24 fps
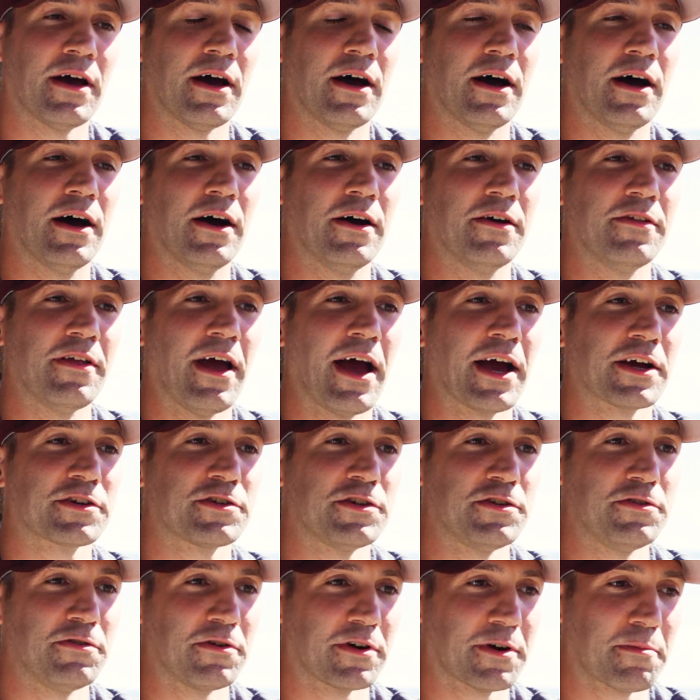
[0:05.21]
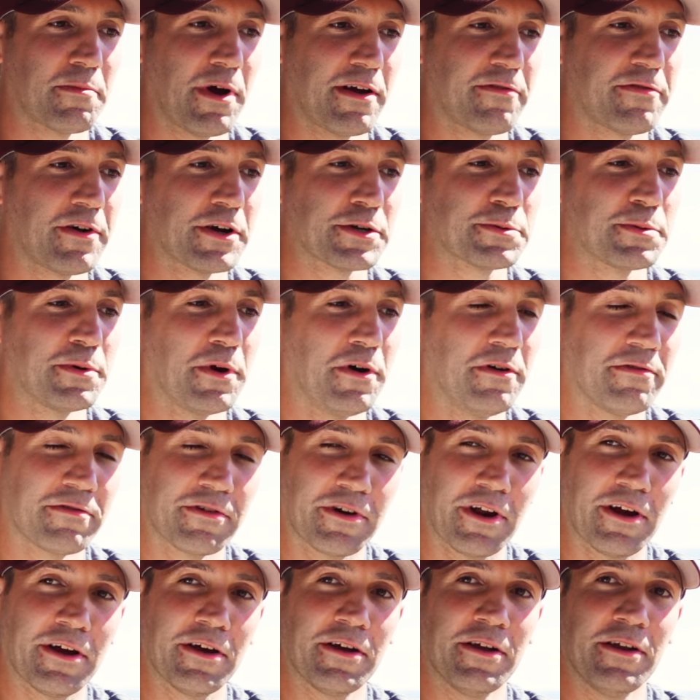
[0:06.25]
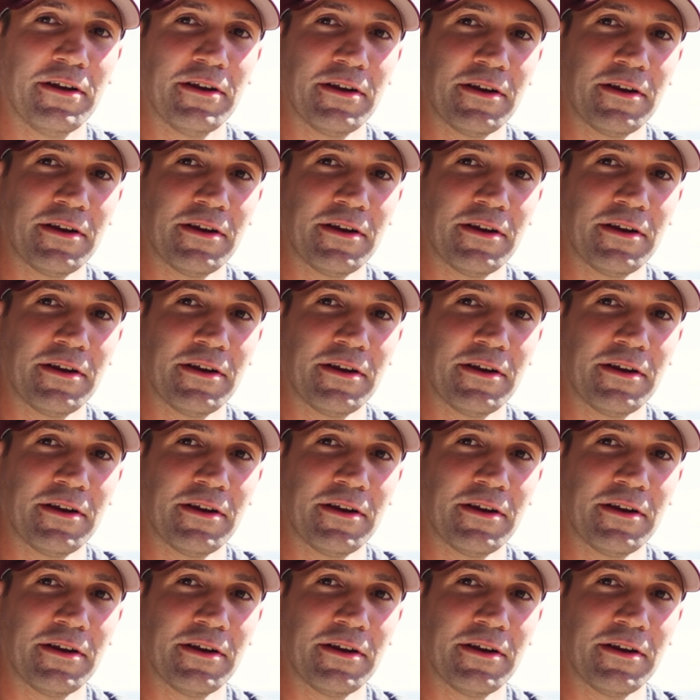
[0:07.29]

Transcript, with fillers: uh, actually during my freshman overnight.